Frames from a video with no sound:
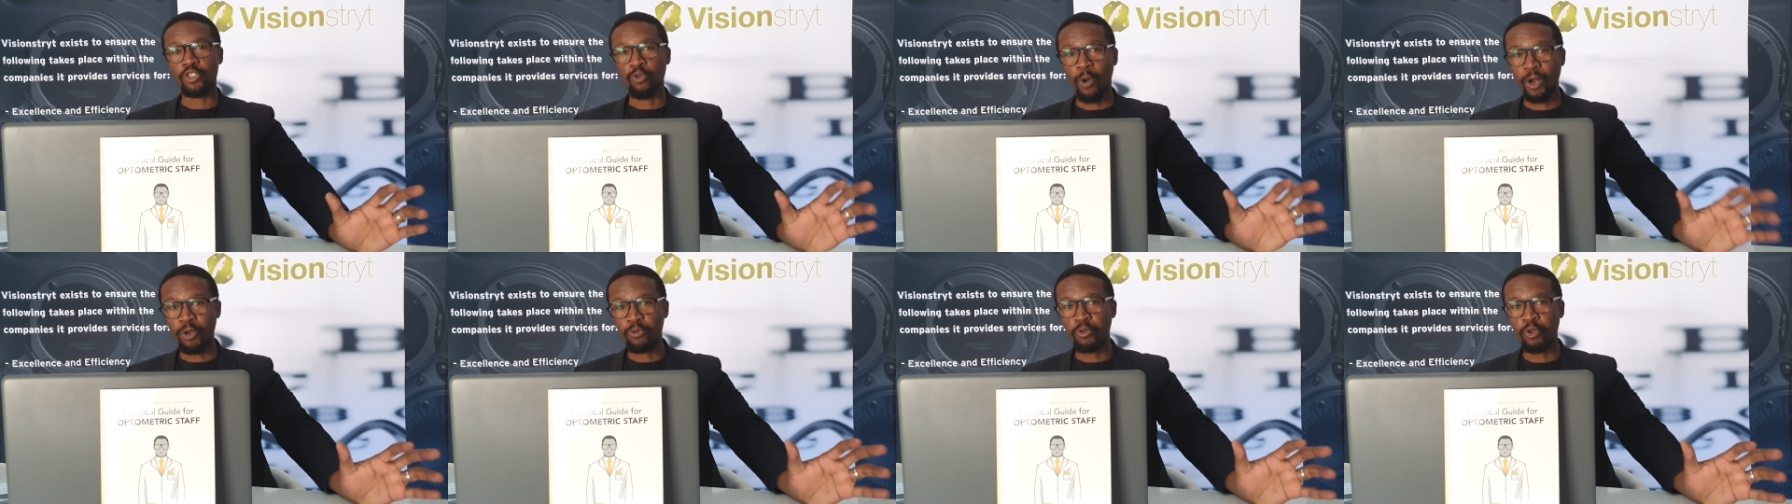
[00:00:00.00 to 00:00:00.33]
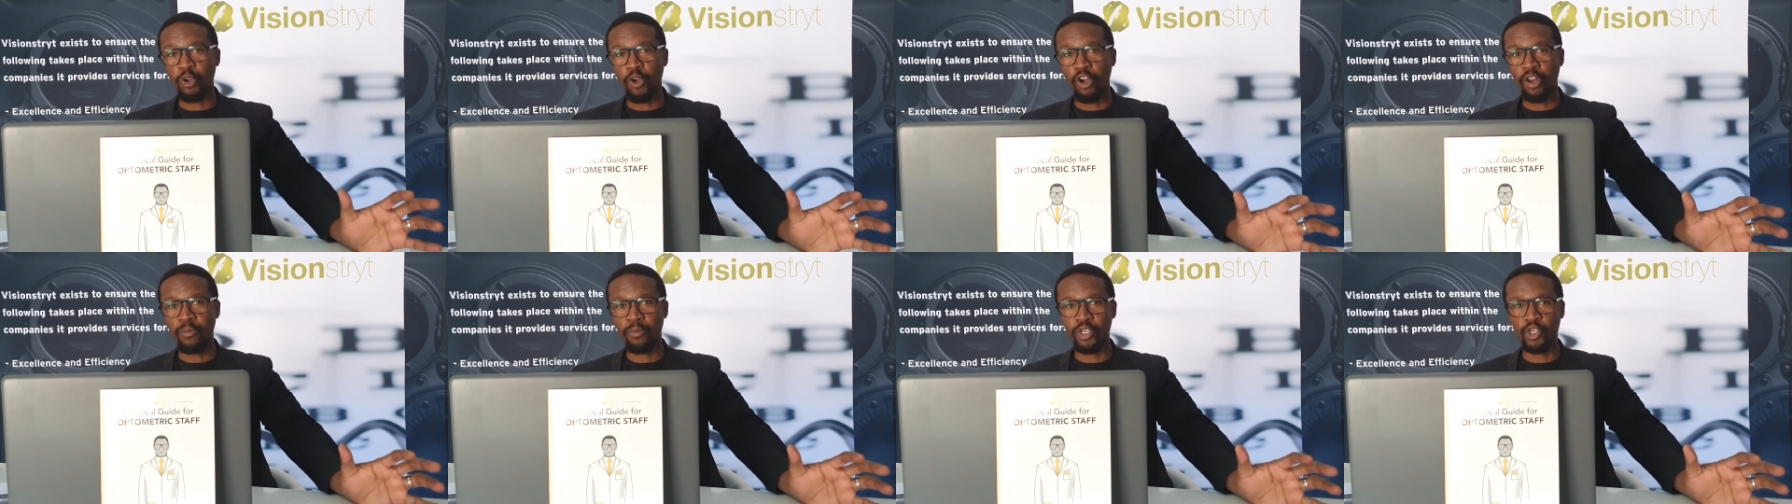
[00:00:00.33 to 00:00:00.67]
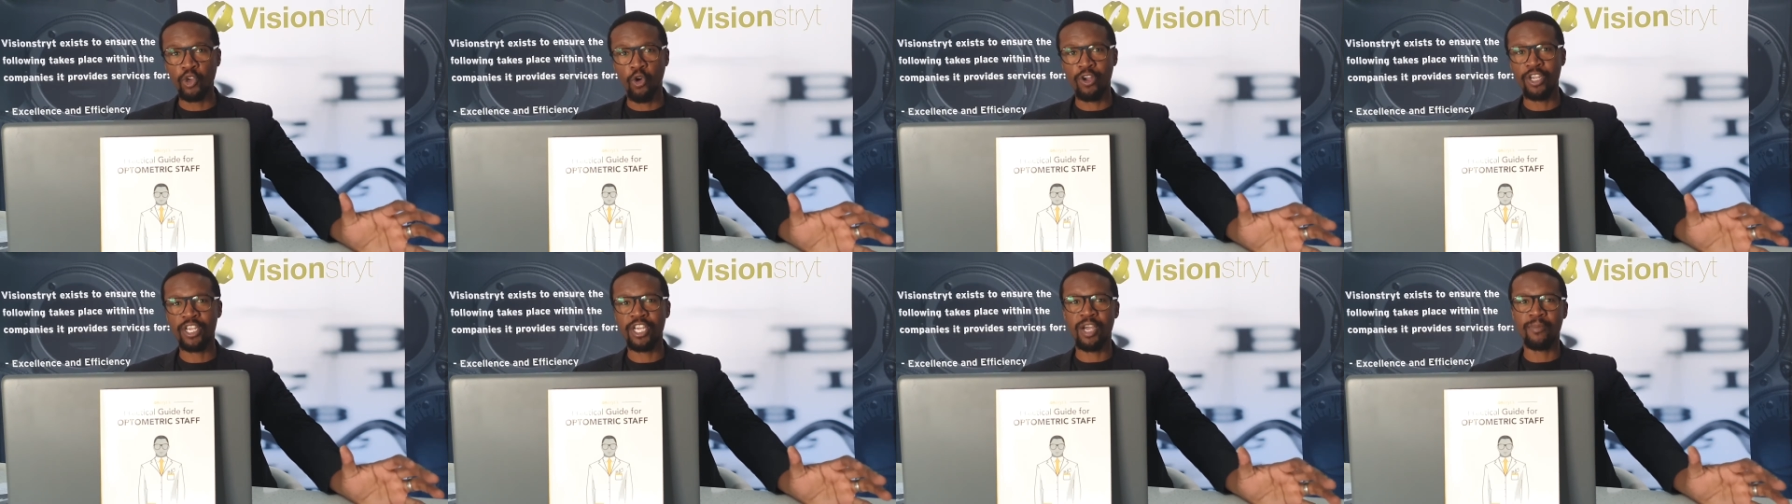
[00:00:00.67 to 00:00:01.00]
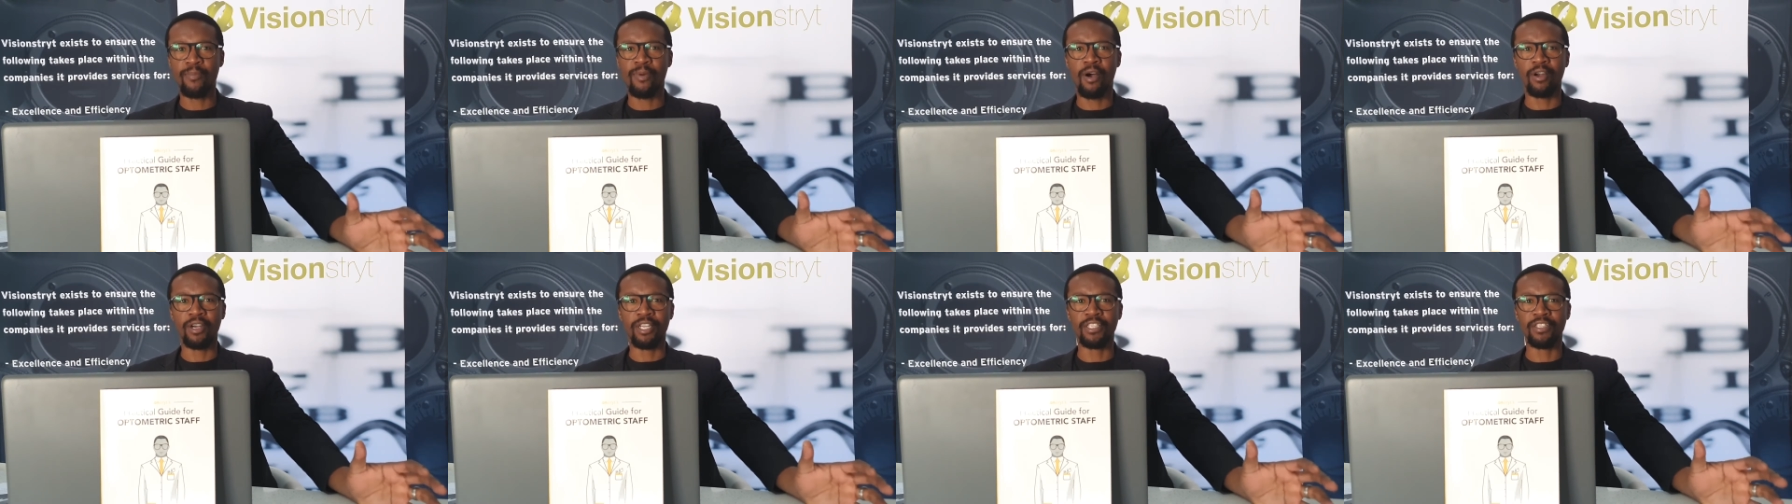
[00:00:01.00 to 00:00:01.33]
what we're going to be talking
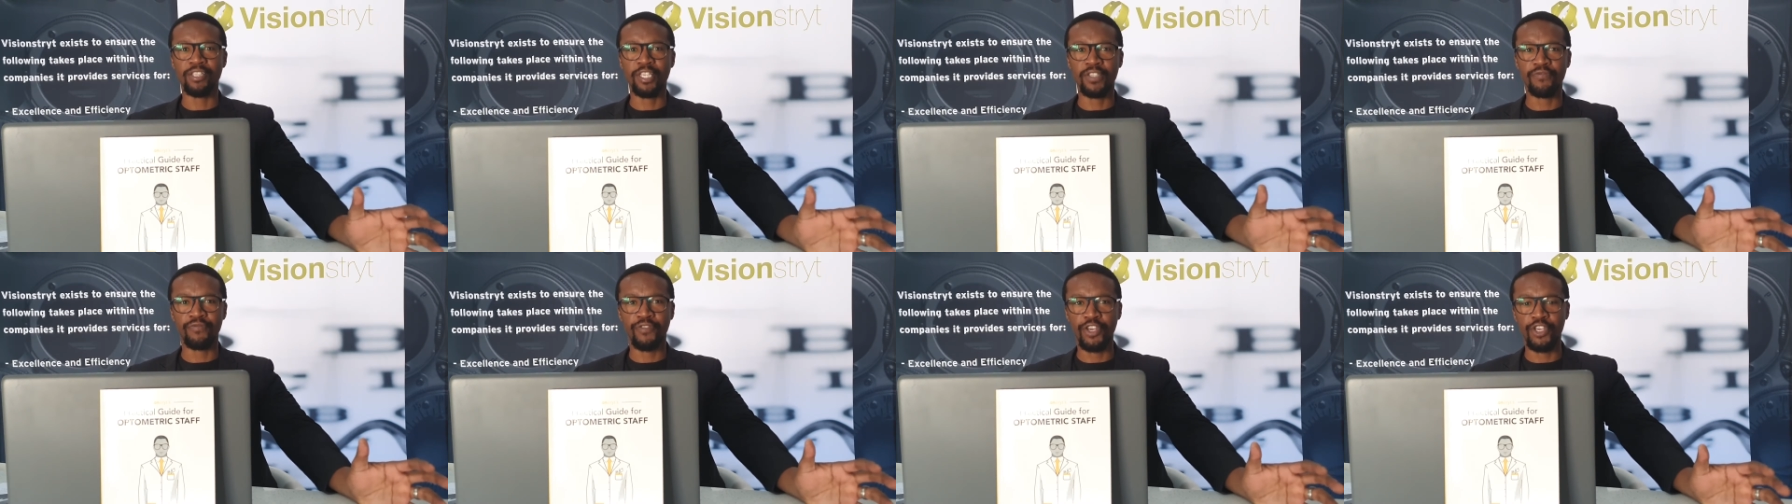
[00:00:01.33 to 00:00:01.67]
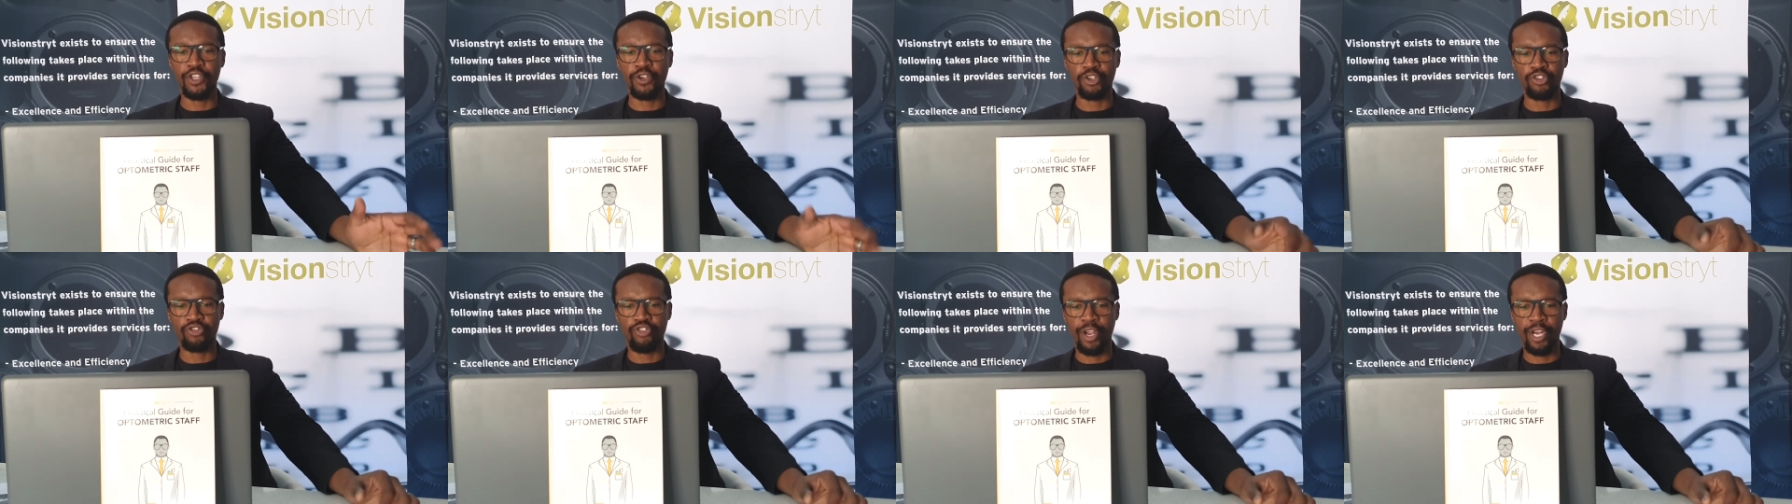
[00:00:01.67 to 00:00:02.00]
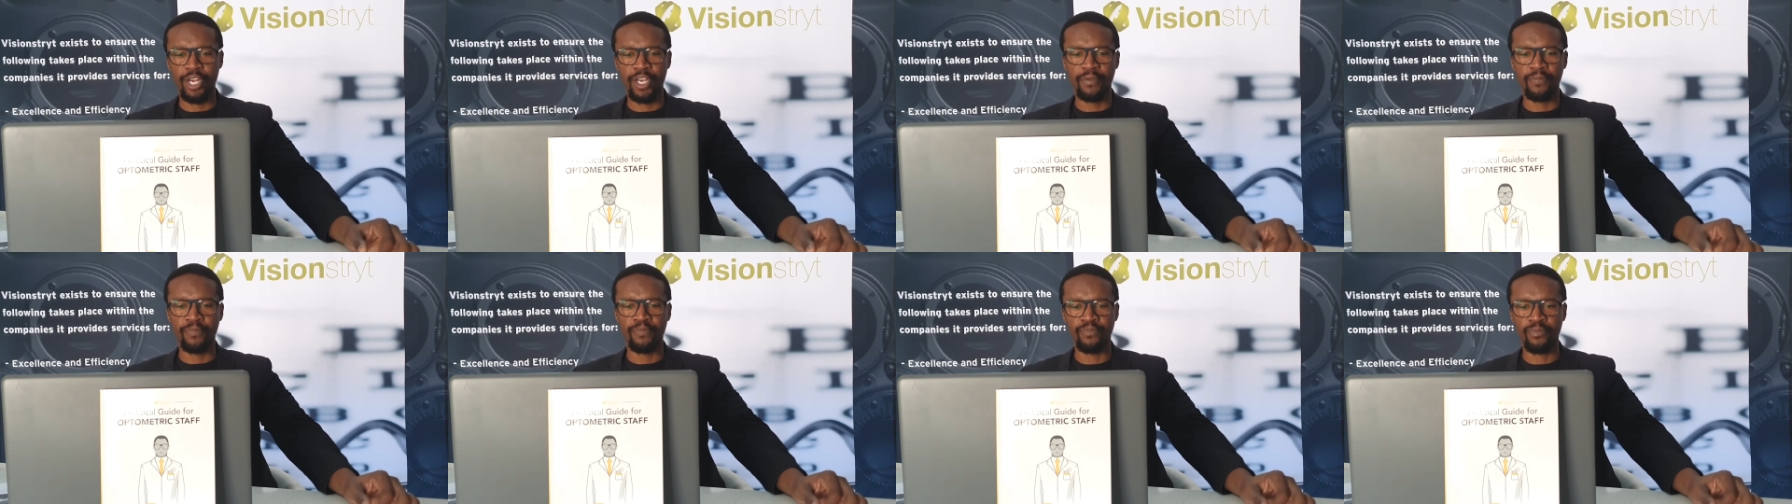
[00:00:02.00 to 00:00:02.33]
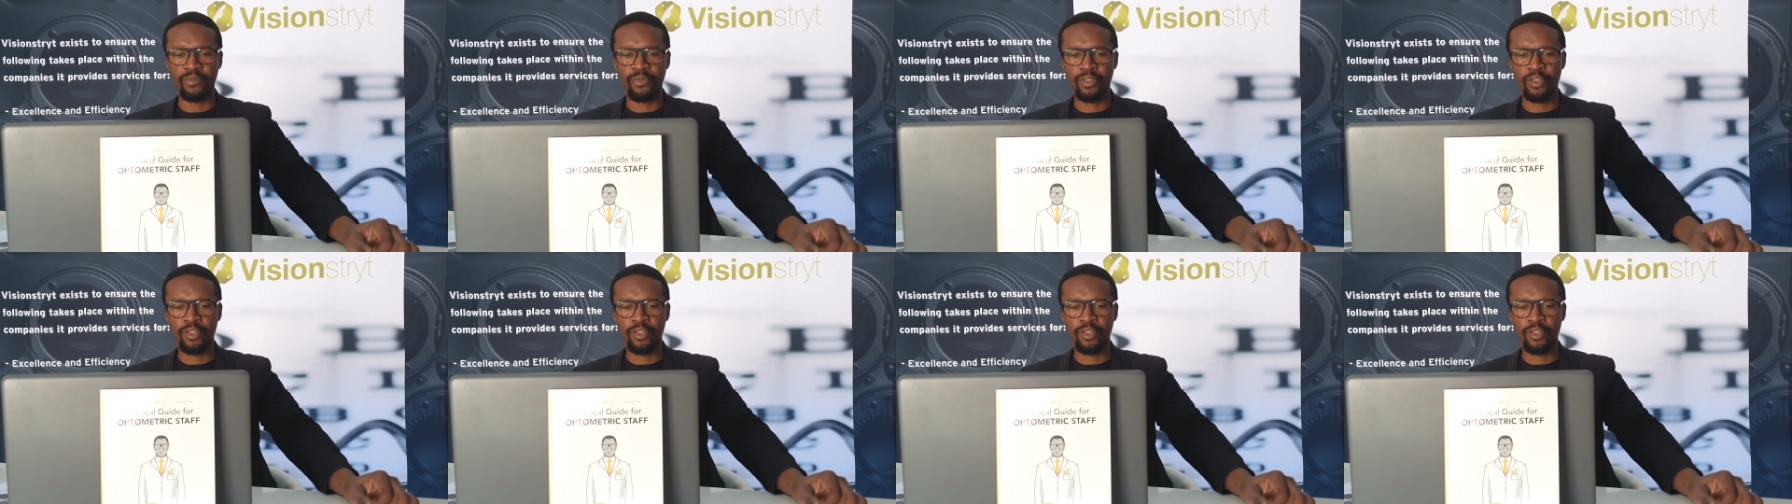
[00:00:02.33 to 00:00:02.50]
about in this video training.